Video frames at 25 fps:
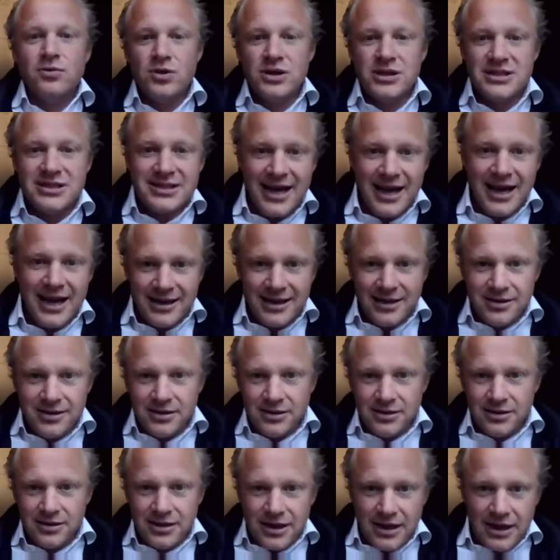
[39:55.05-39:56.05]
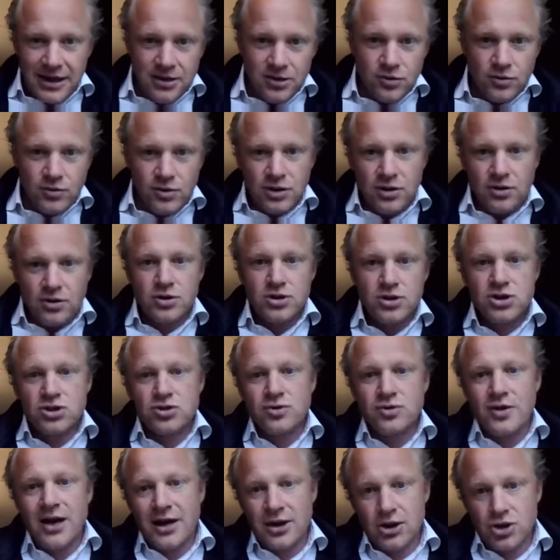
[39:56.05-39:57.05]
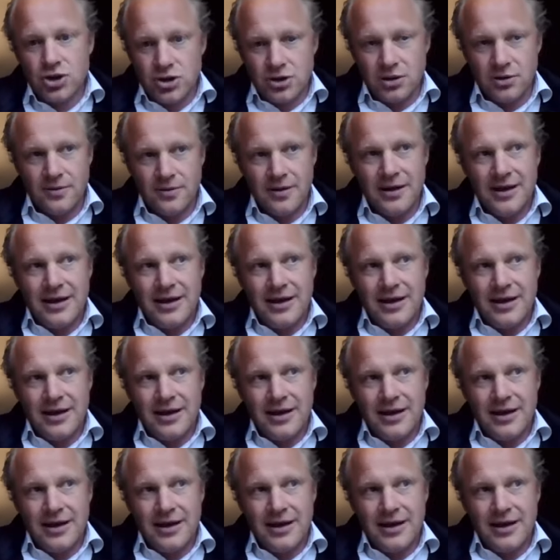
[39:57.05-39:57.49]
recycled into the construction.